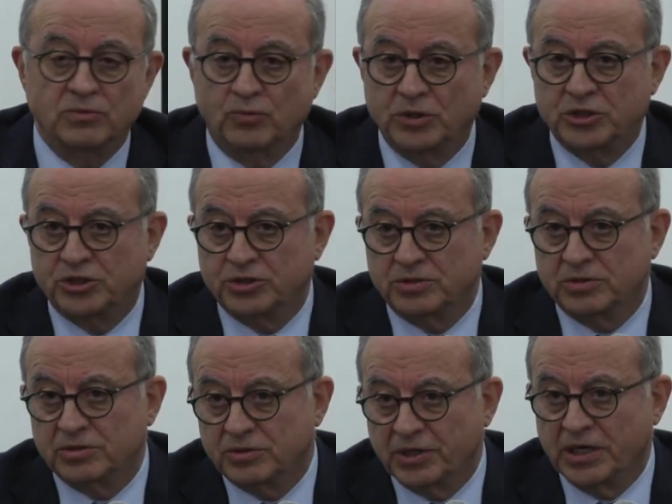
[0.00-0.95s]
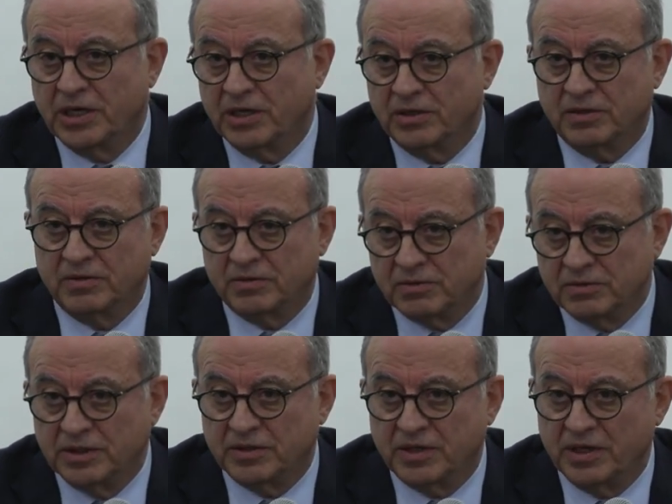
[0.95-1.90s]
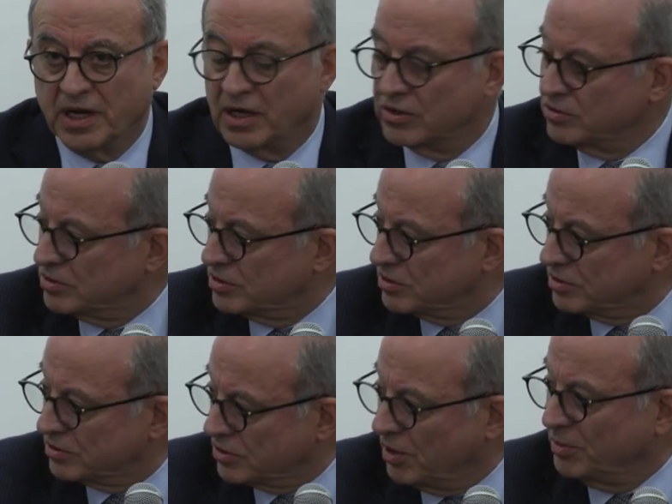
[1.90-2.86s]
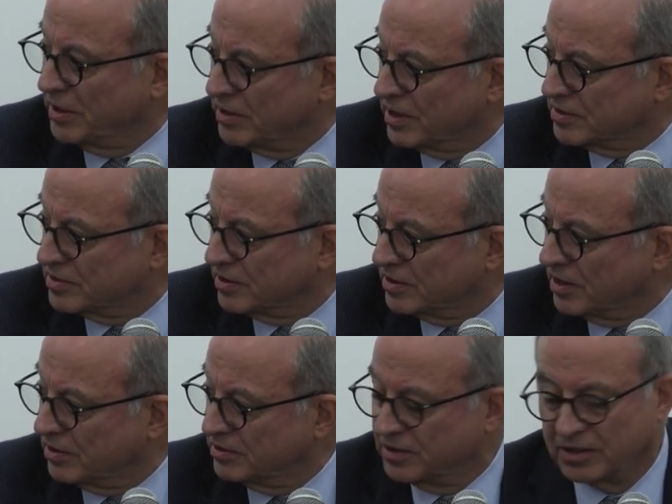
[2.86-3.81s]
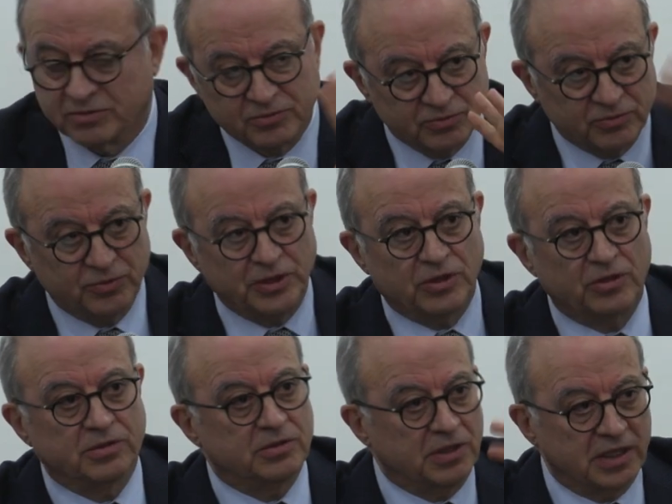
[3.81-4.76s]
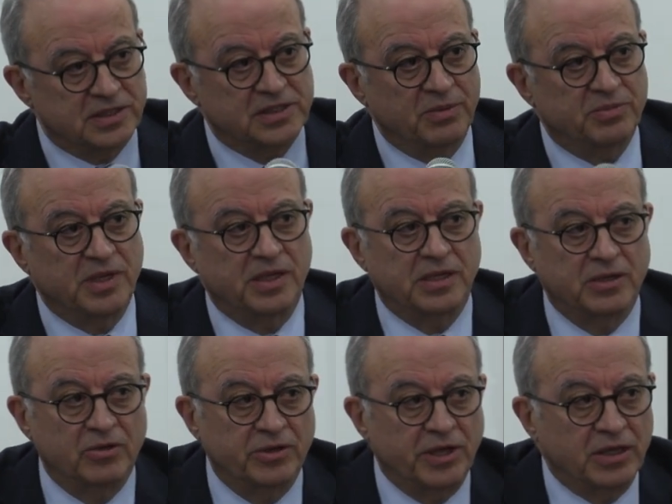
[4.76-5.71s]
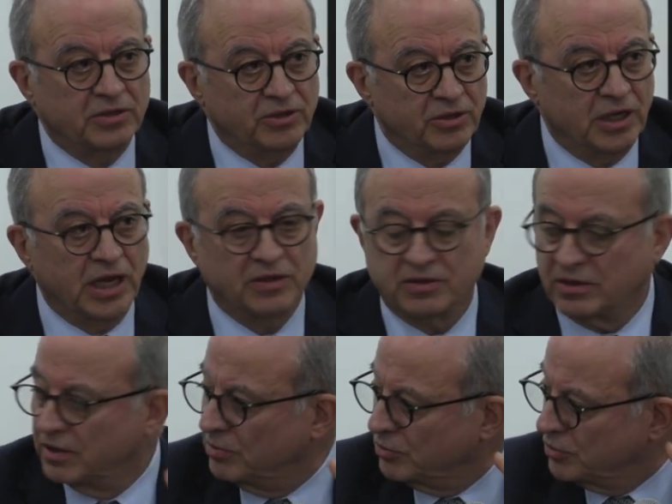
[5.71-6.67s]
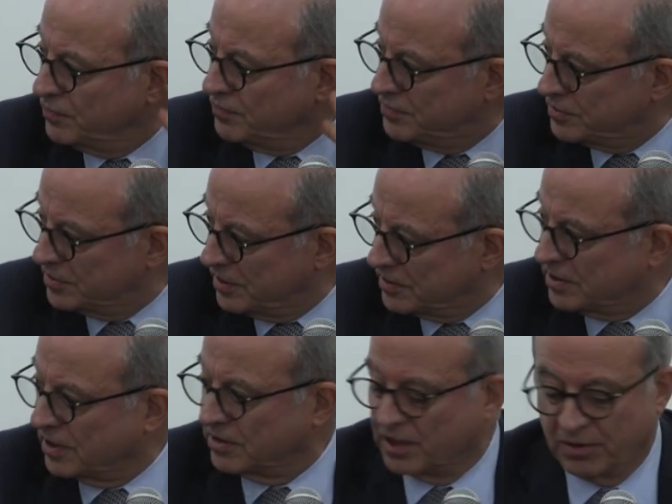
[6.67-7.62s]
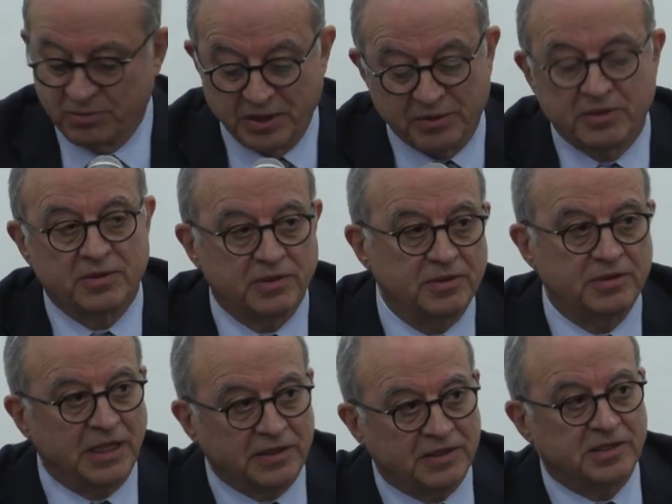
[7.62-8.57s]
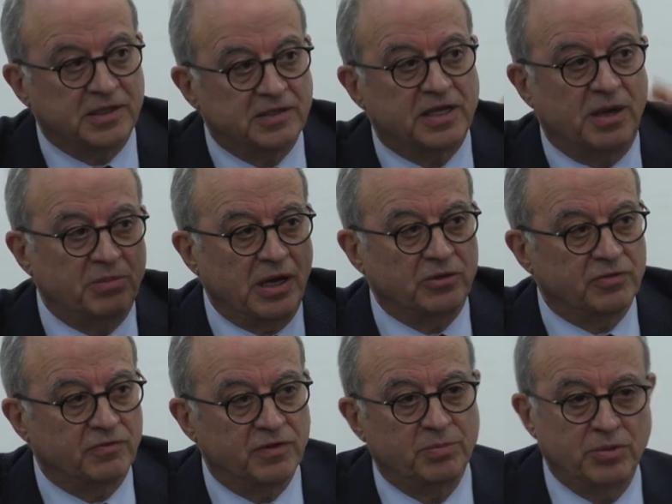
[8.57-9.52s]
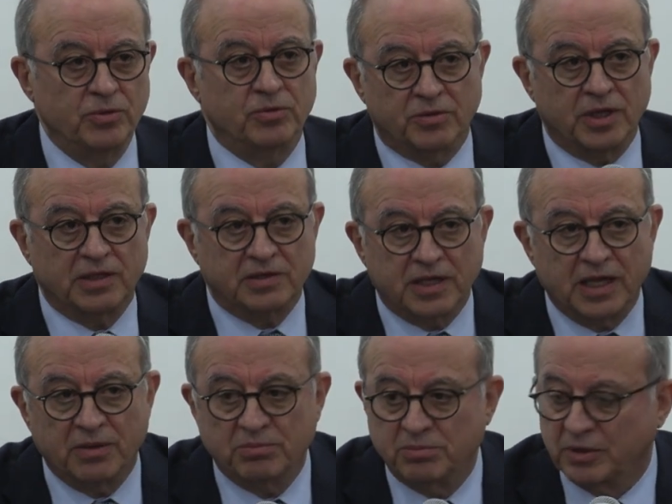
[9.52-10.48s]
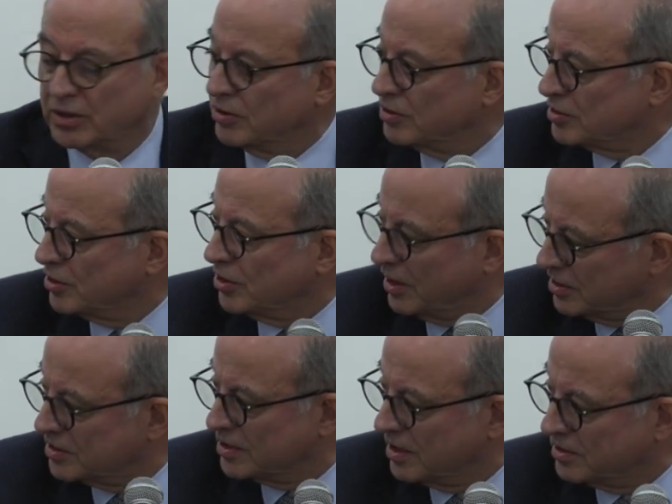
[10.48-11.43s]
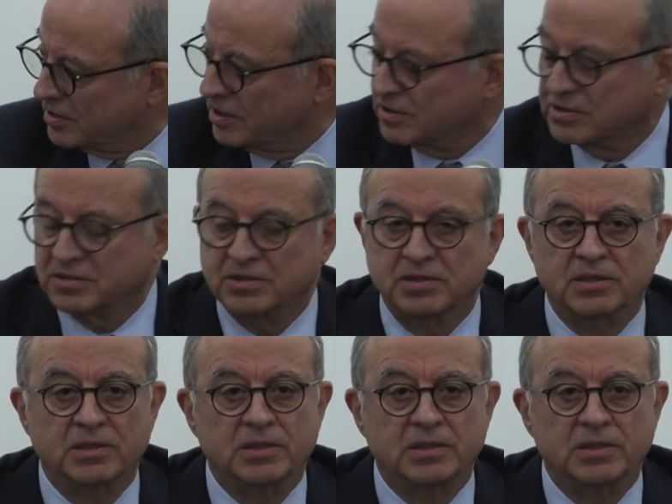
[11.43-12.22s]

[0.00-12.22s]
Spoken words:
which triggered Netanyahu's comment yesterday. He said, we don't accept any unilateral moves, etc. I mean, that didn't come out of the blue. That came because the United States is